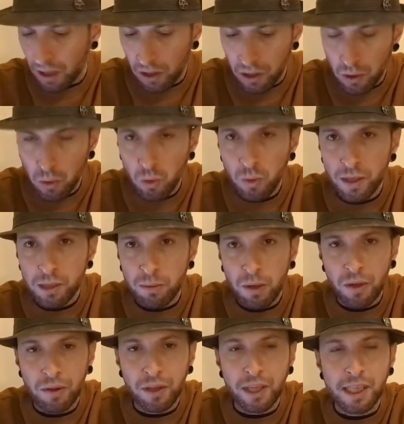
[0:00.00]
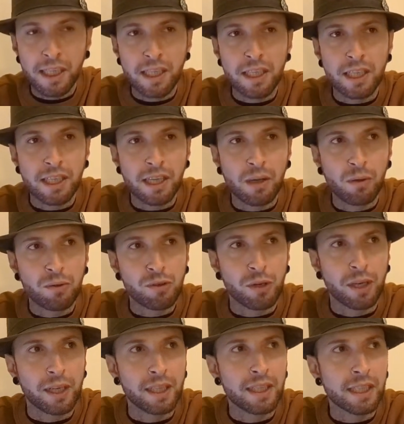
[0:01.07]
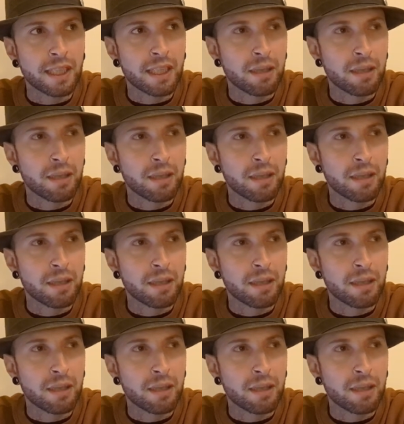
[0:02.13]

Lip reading: I always plant things into cell trays